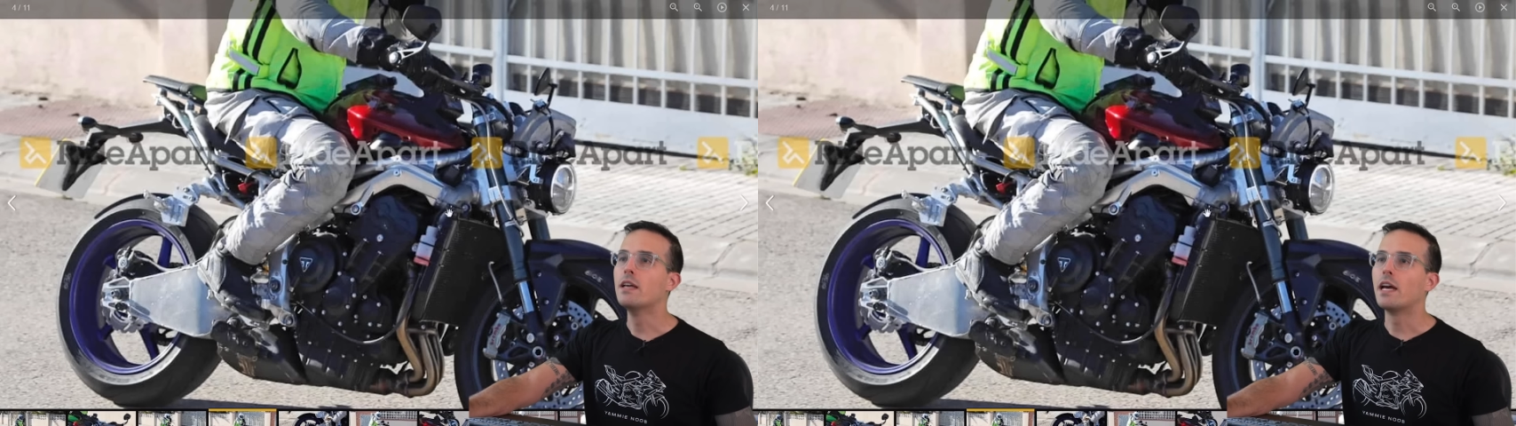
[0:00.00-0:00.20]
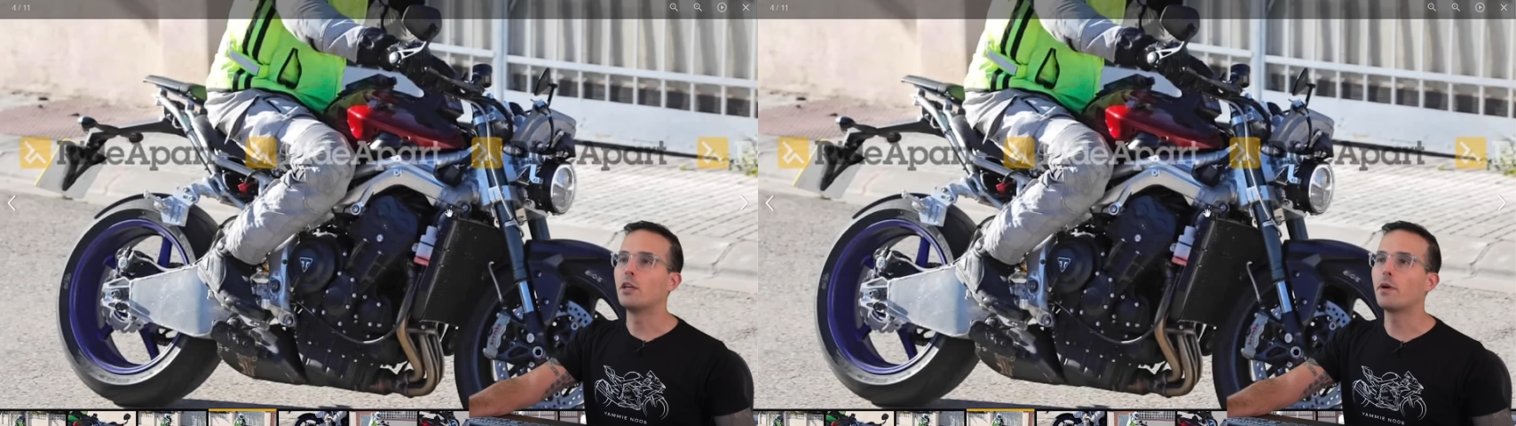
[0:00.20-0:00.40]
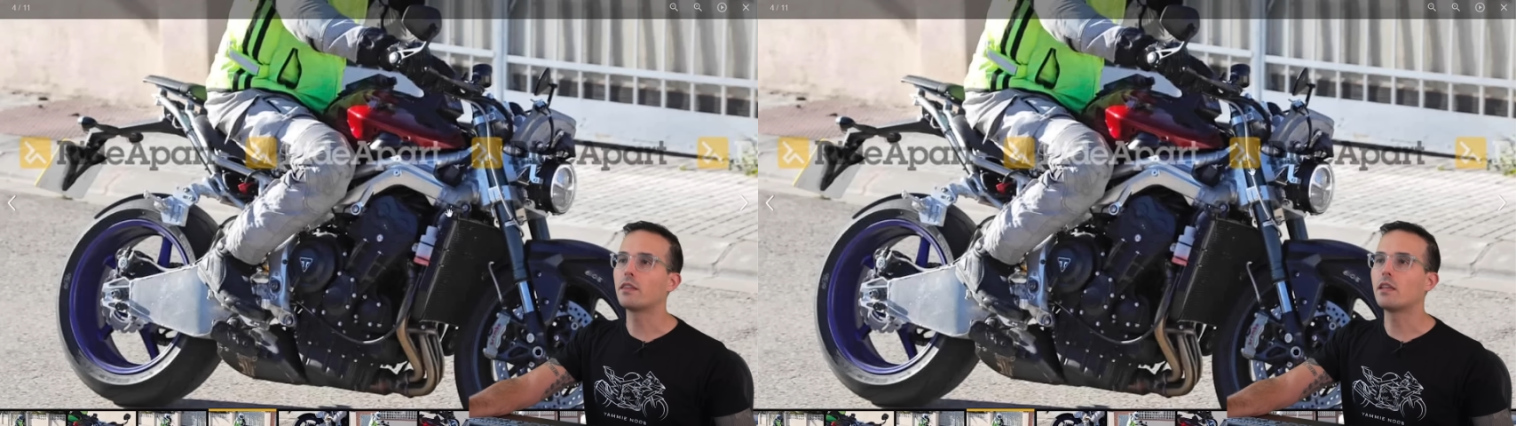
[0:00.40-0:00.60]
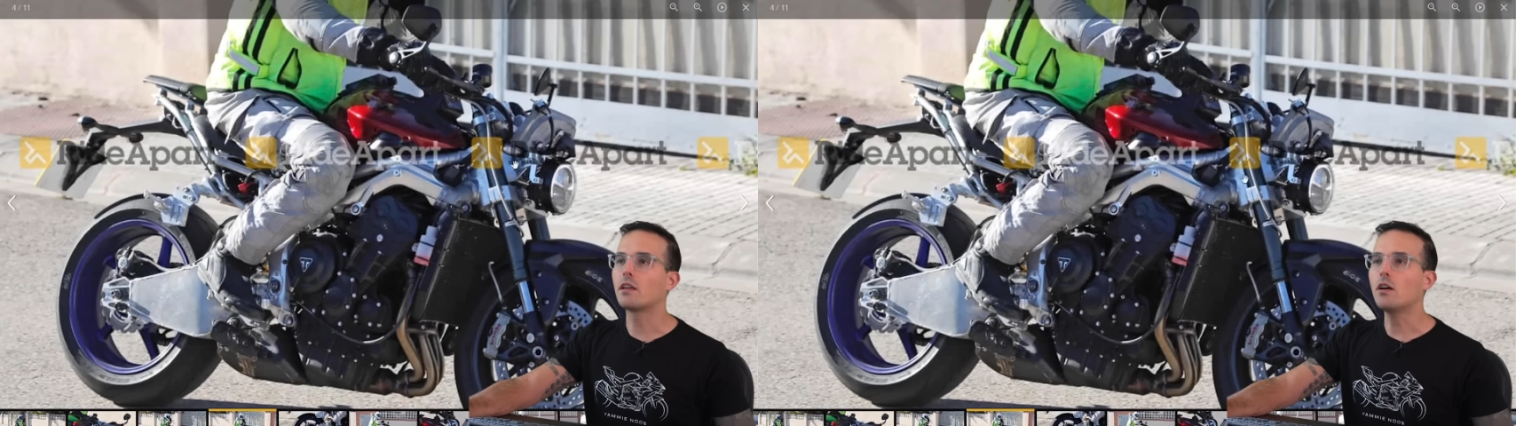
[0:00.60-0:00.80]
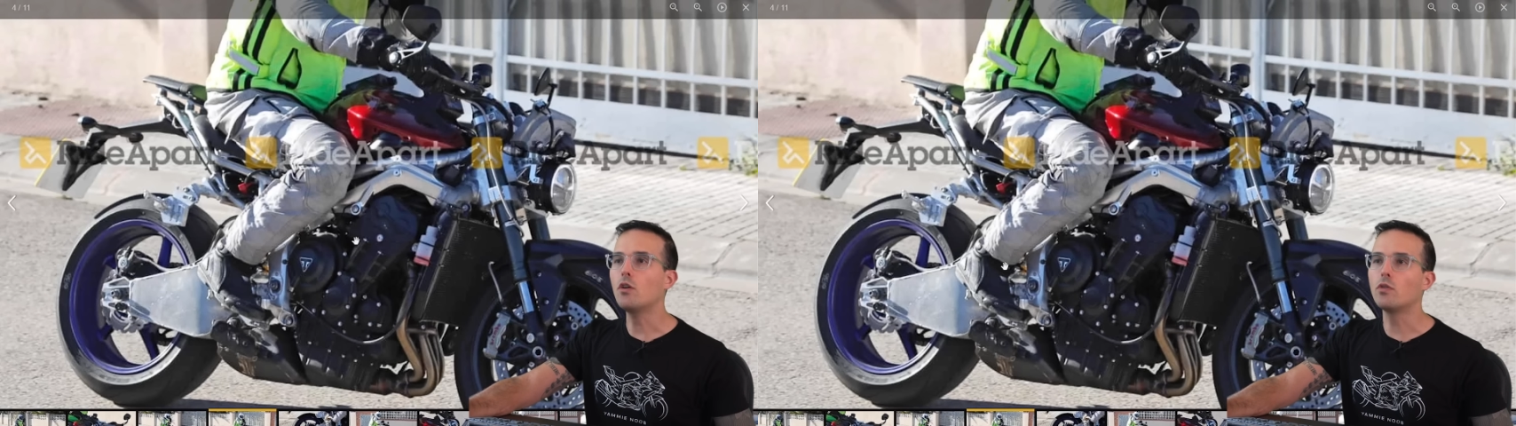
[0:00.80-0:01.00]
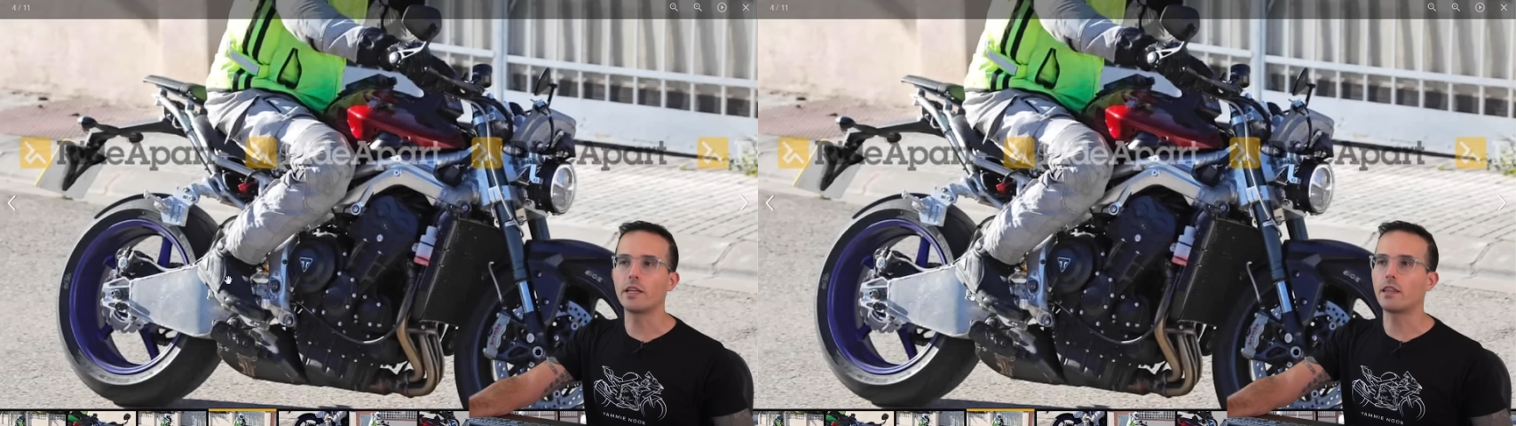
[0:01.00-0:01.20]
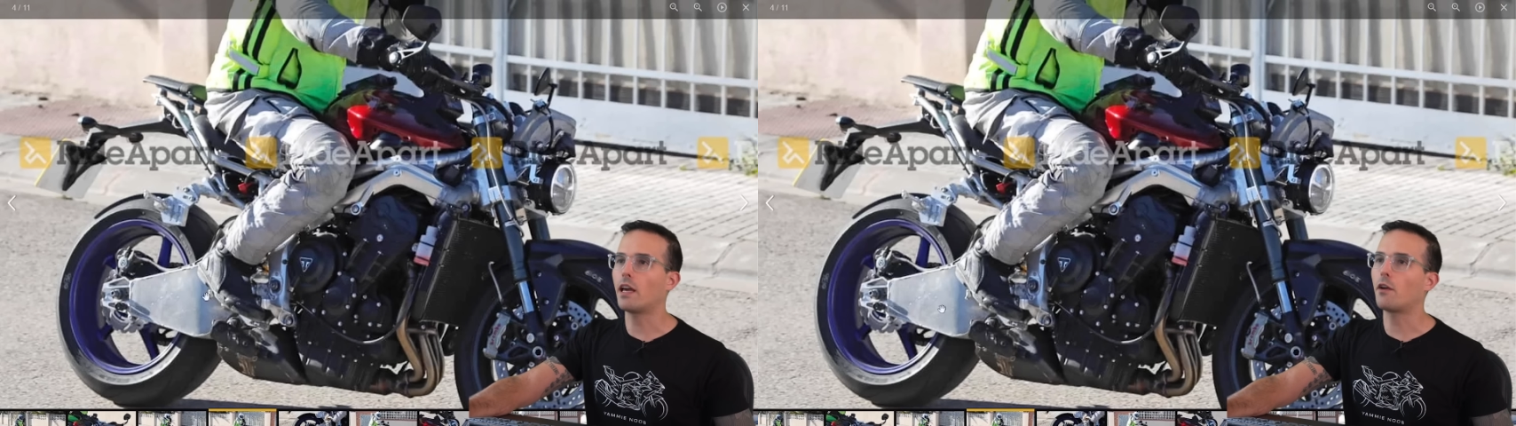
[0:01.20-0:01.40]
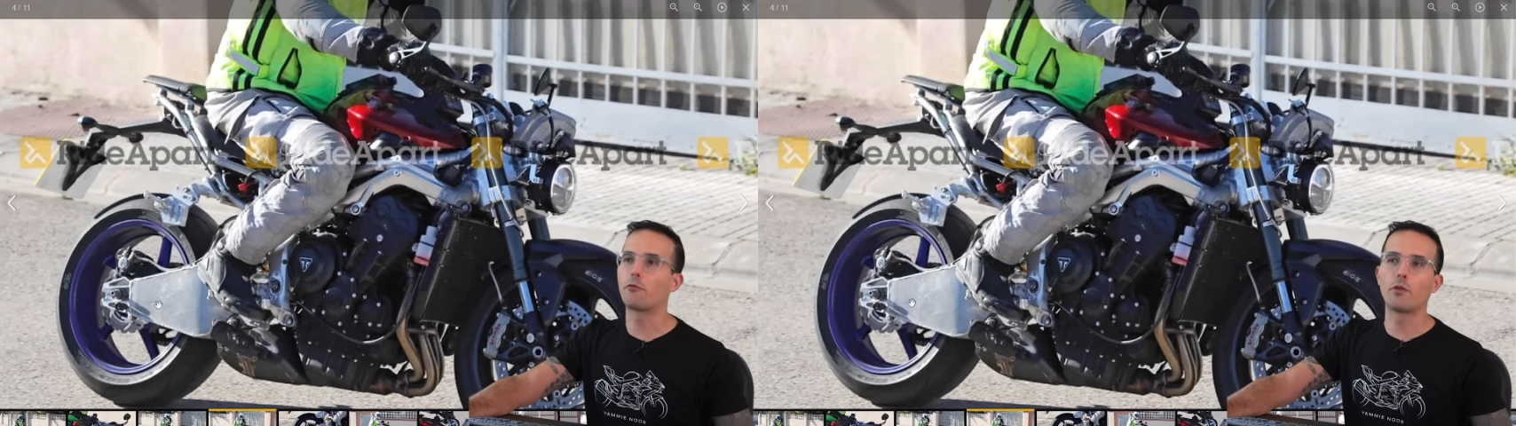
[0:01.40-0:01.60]
and you might think, oh, like they
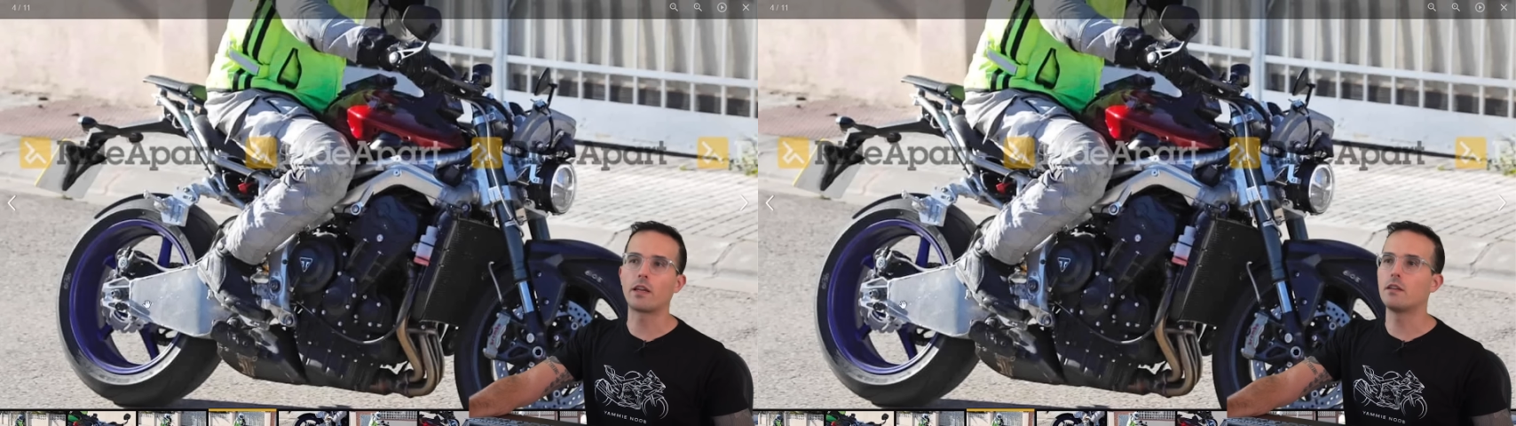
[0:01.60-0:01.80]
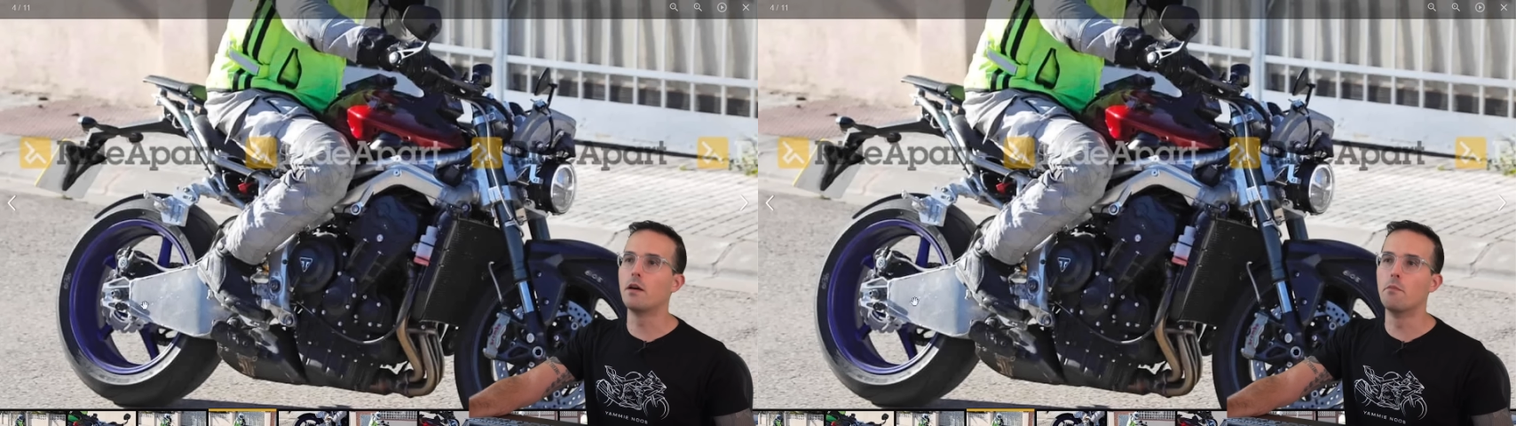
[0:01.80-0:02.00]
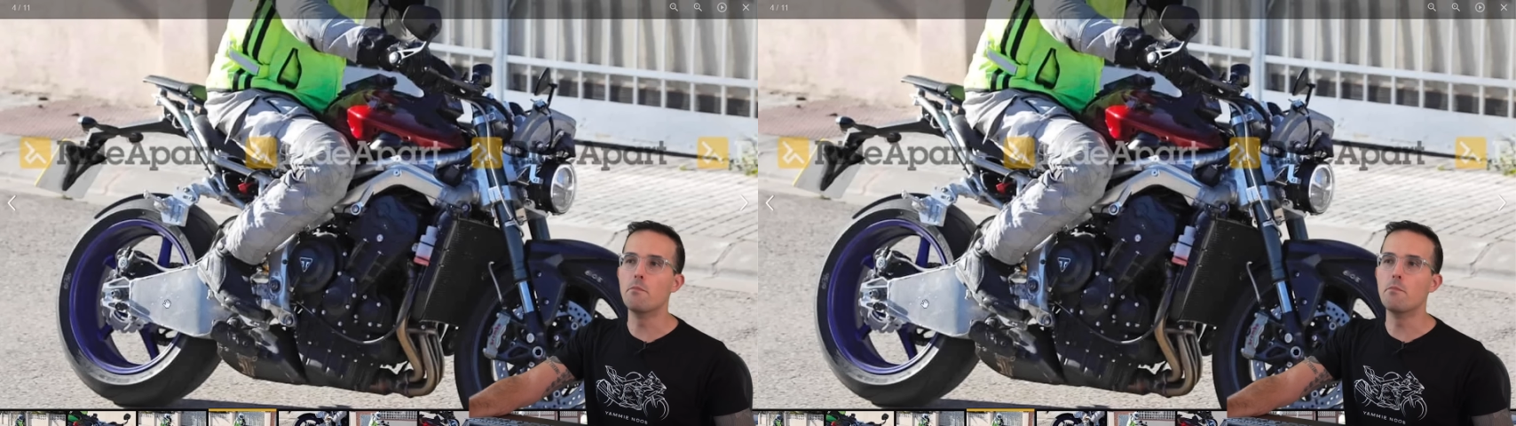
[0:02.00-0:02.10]
got a freaking